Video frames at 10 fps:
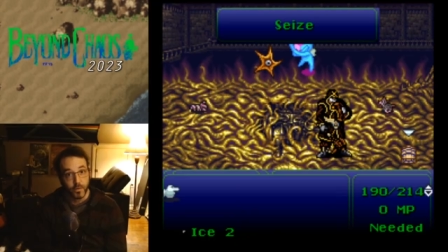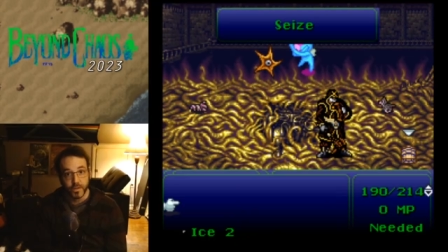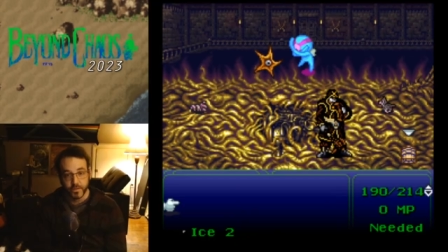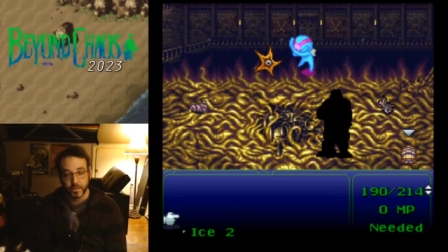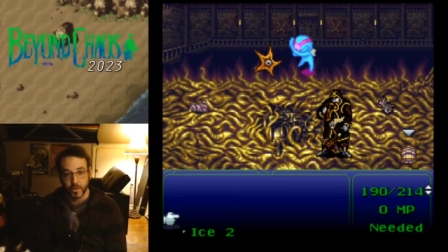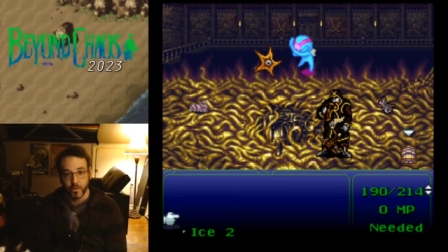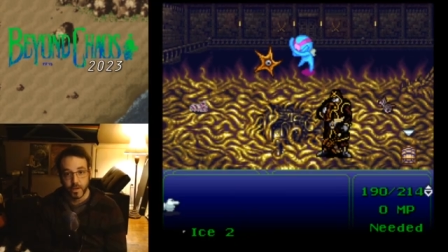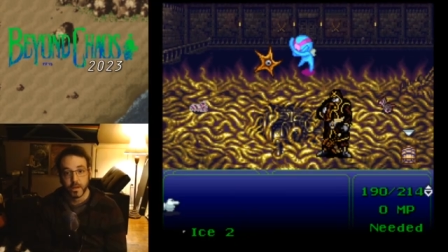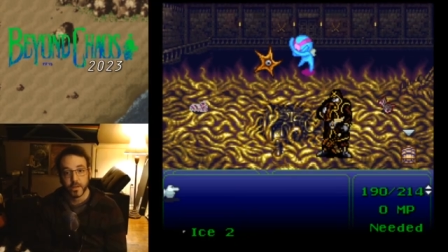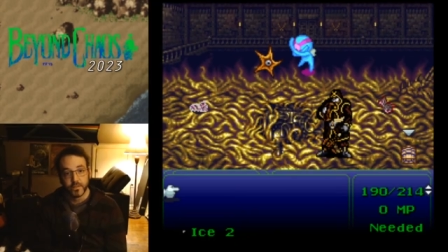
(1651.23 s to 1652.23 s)
No, he's
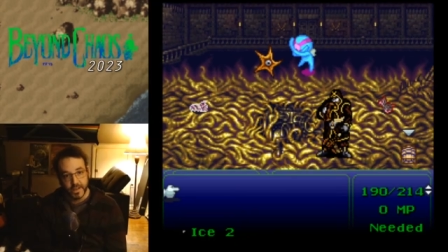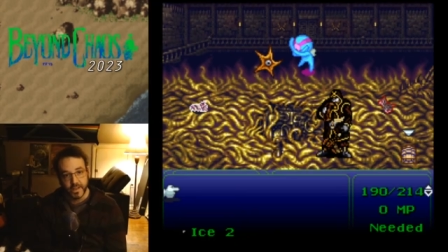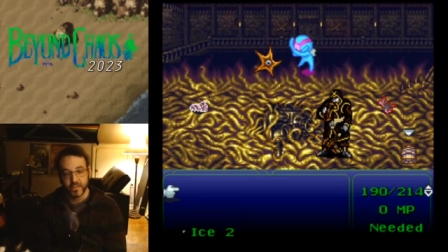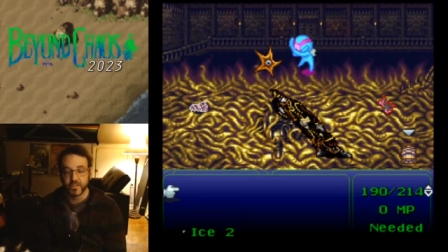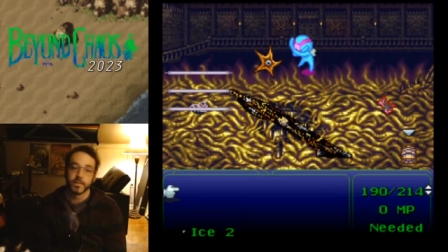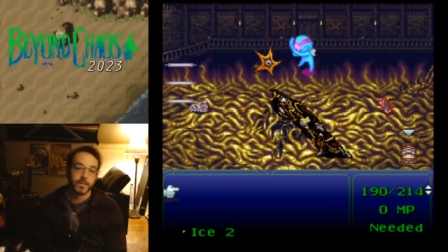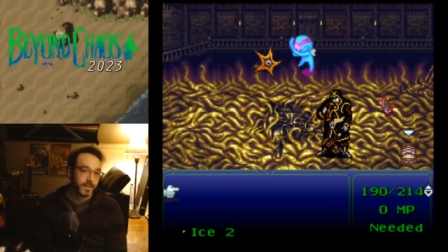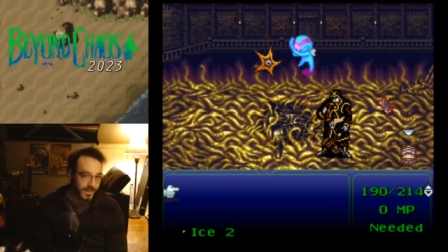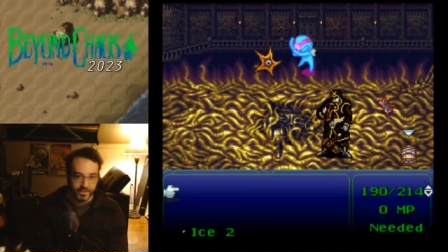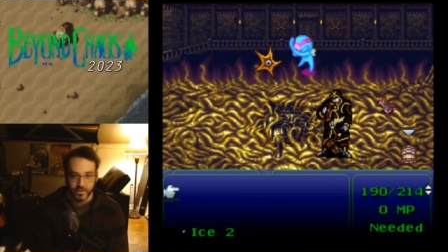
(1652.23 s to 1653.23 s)
slowed. Seized.
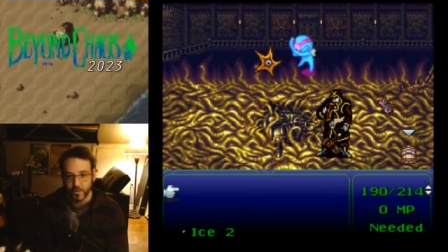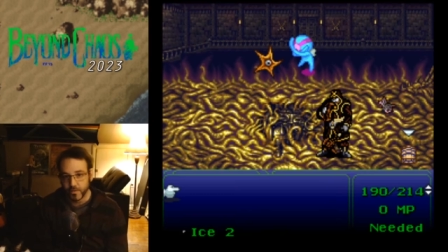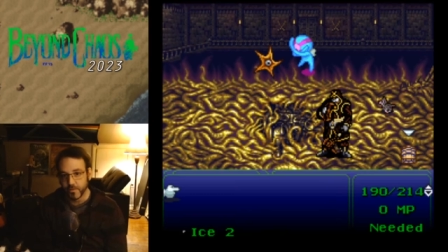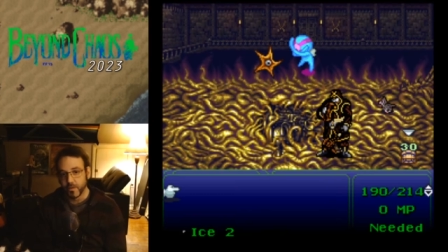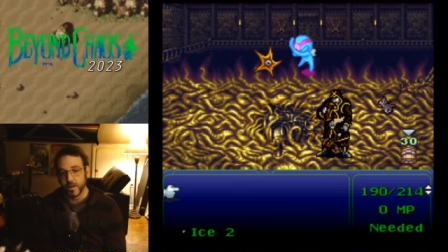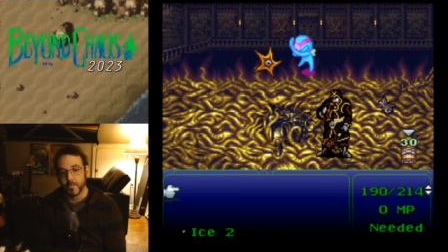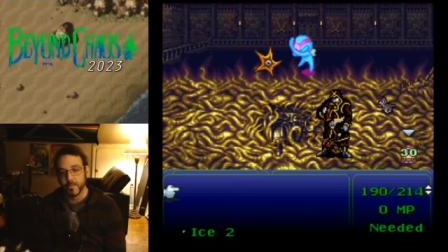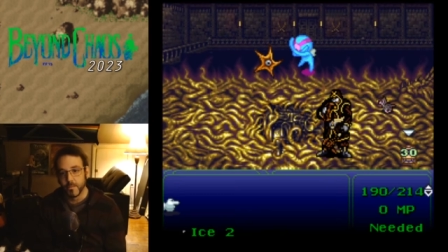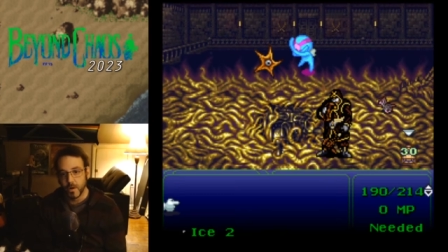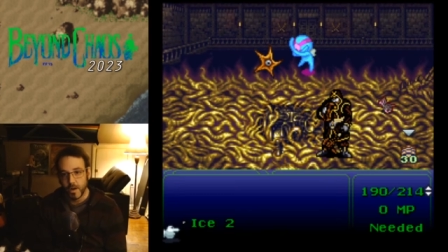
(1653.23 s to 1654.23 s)
It's over for him.
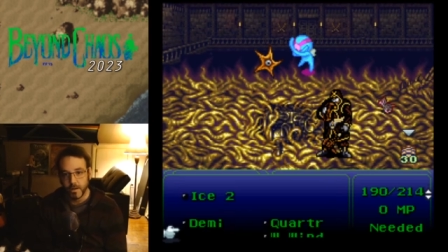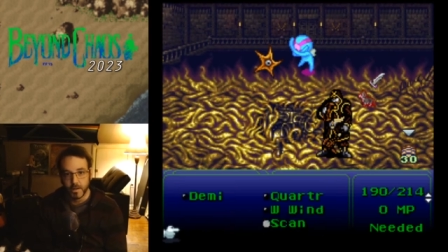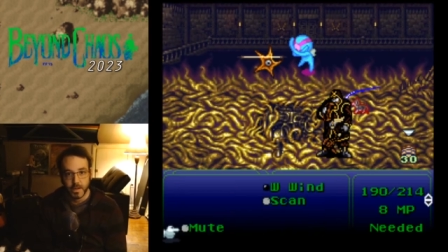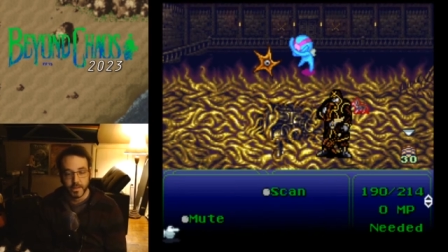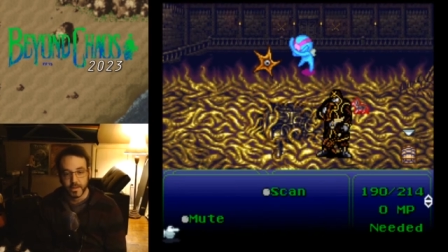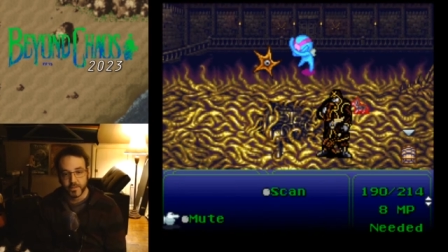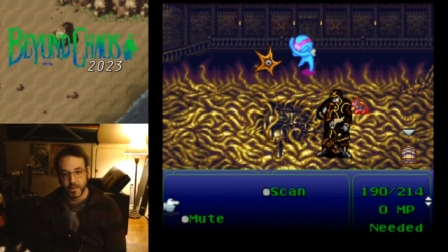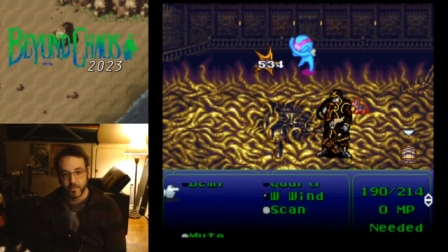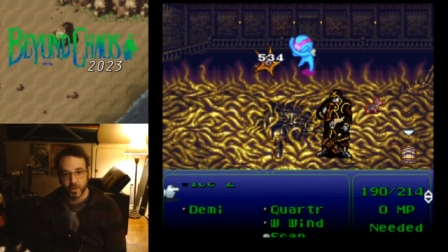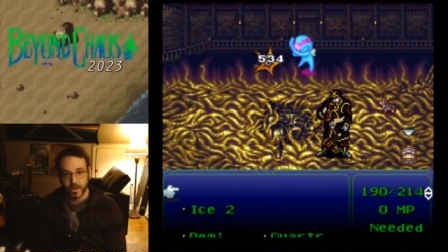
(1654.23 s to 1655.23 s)
Alright, that's
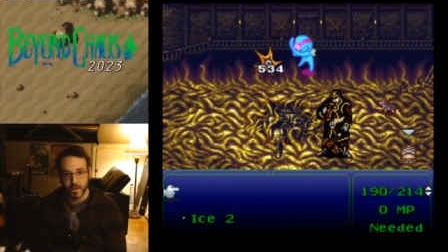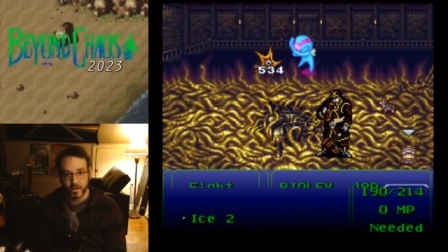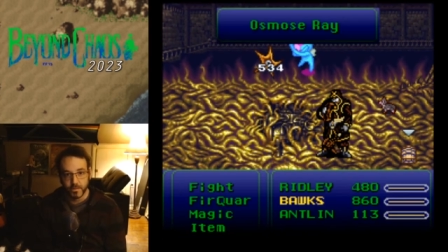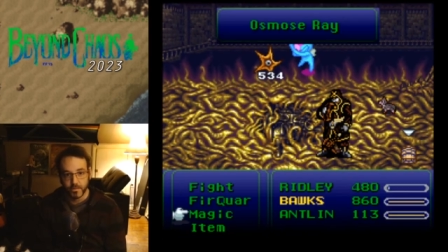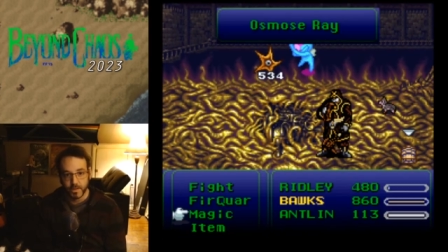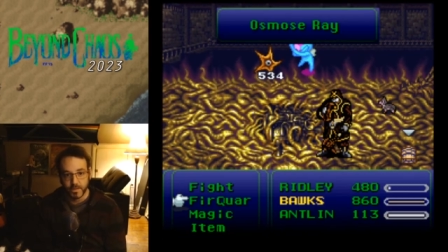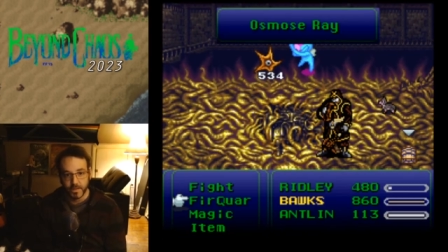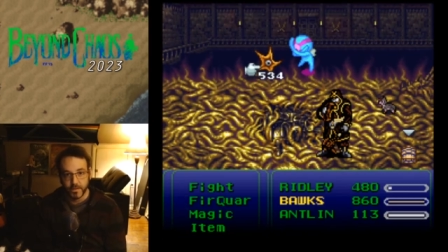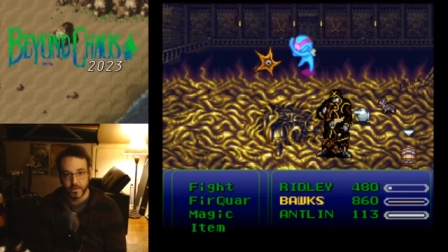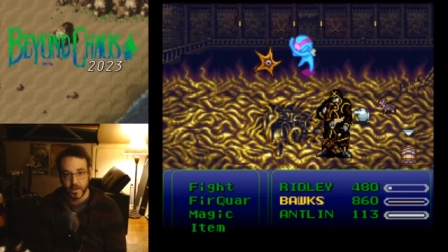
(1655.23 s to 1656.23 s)
never gonna...
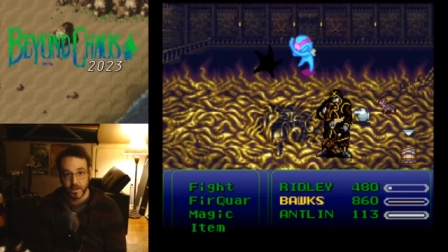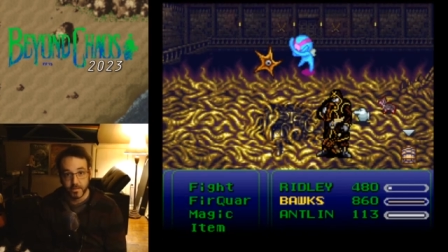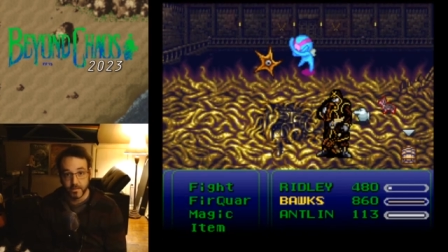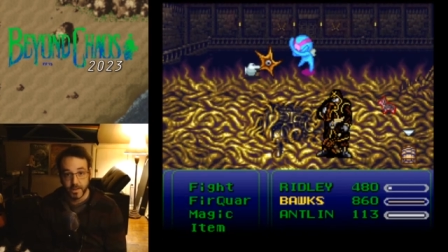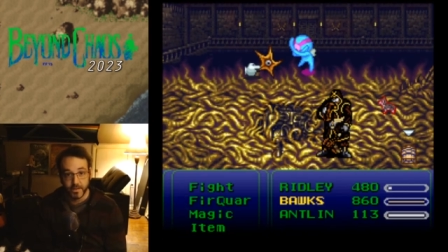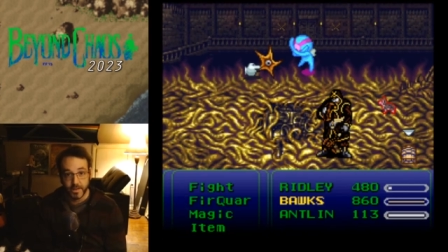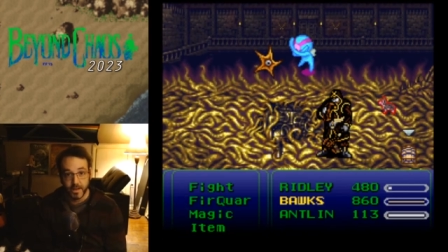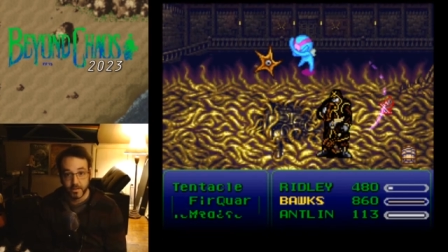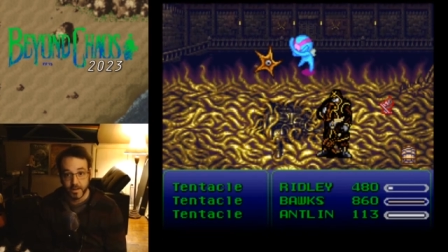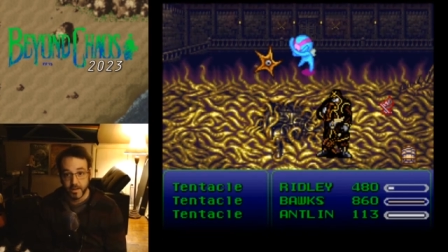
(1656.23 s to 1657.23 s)
he's not...
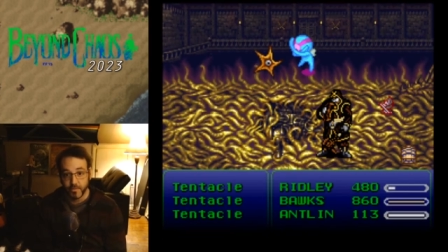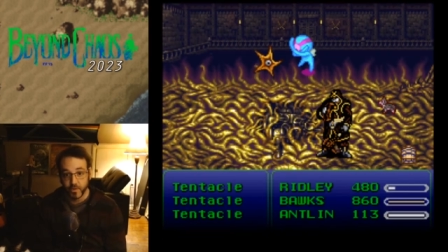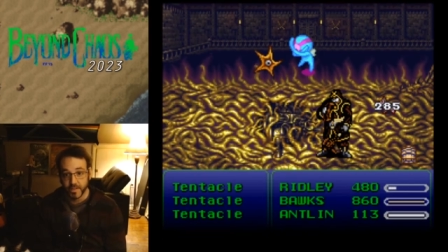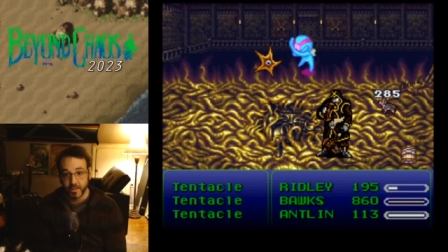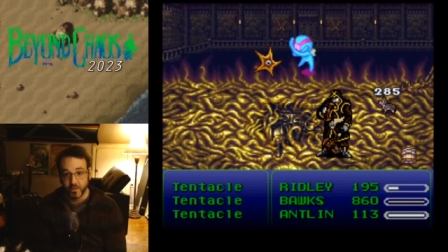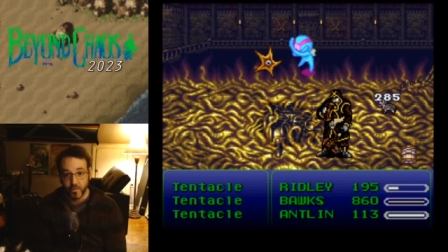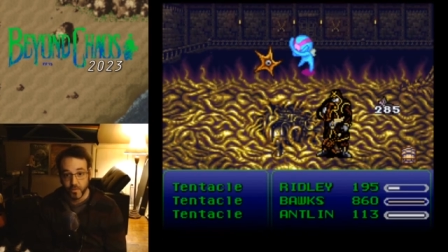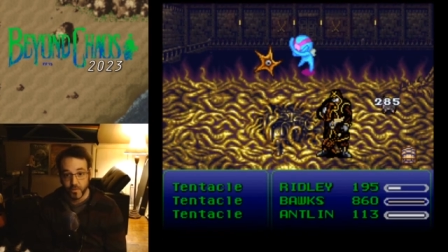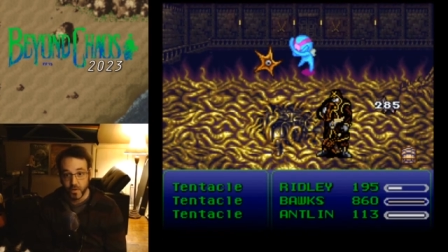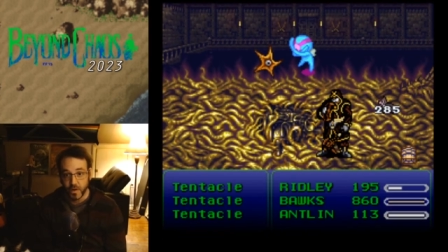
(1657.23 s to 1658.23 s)
yeah, everything's
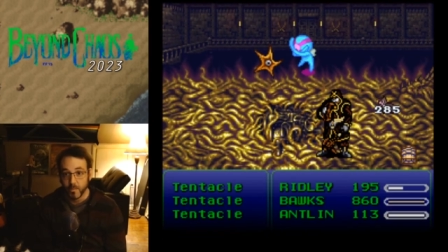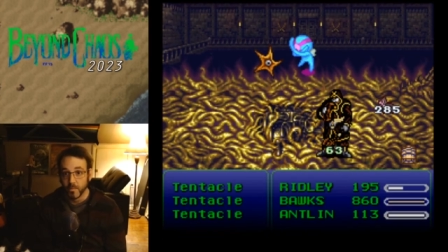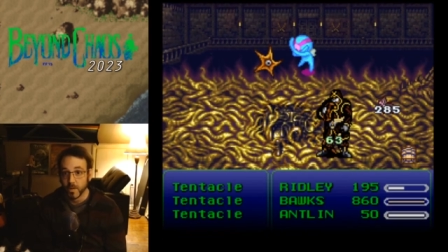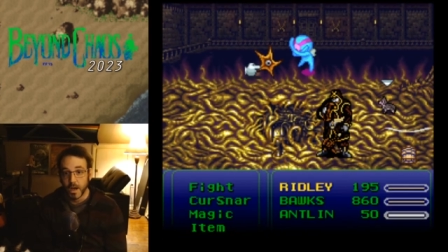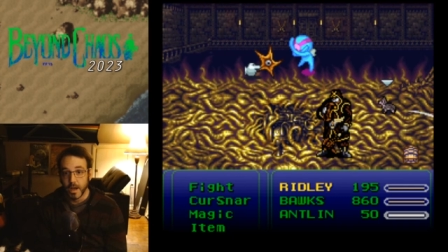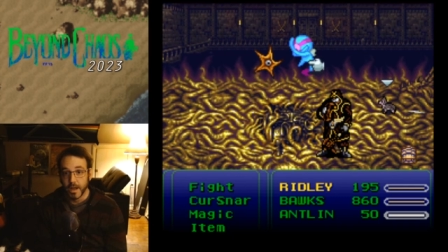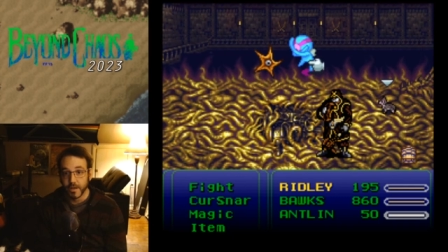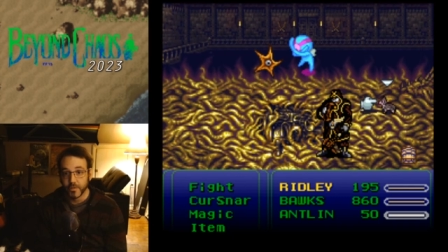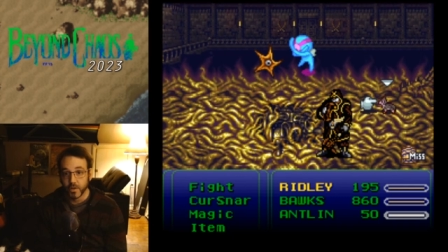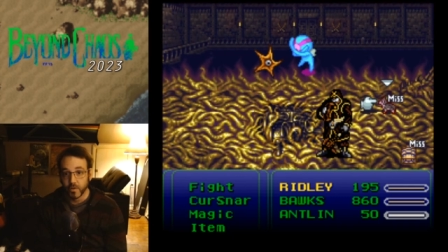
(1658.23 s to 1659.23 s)
over for him. I
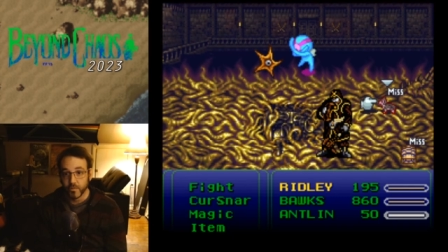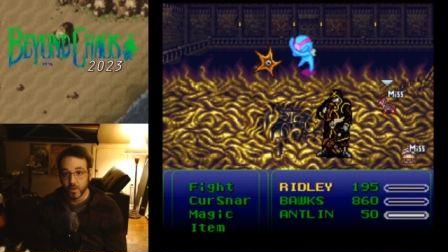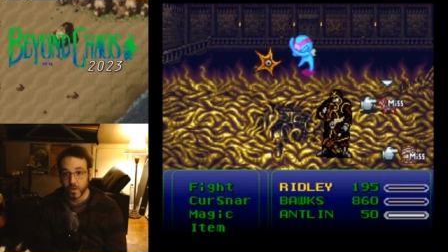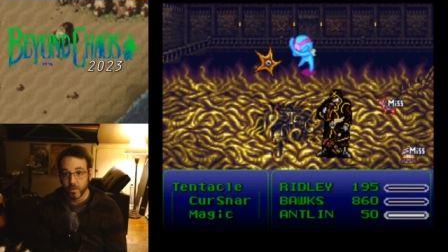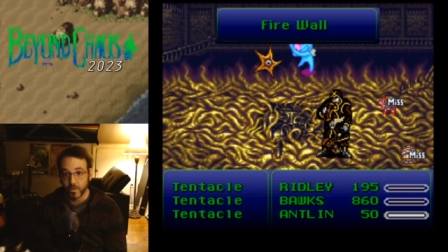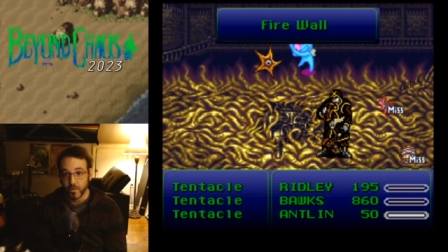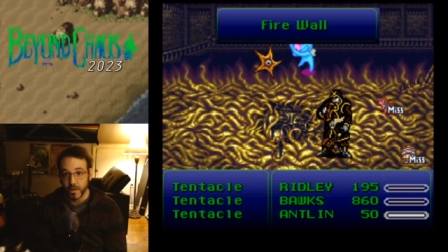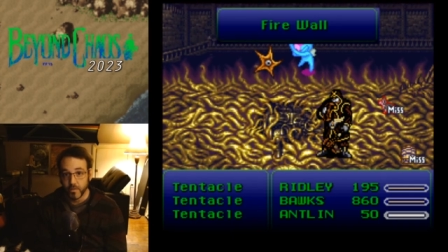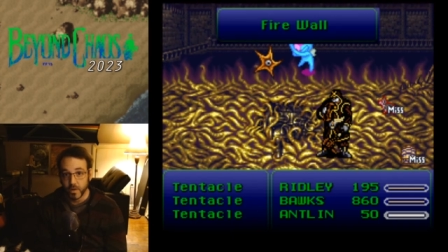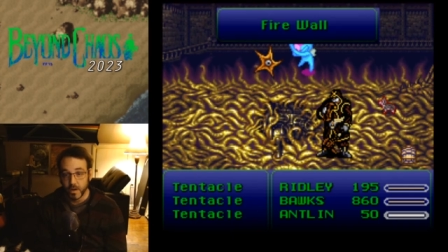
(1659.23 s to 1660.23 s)
have to go for a Cure
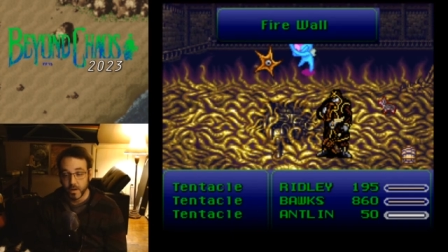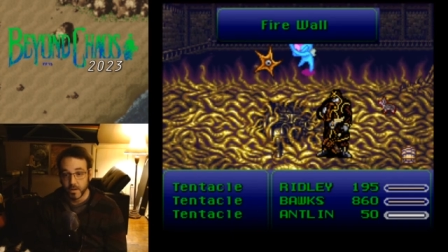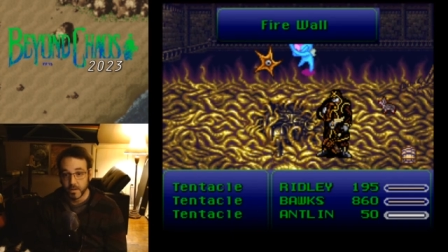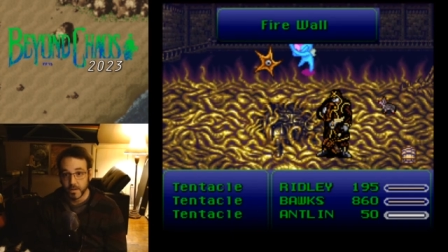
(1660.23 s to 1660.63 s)
3 over here.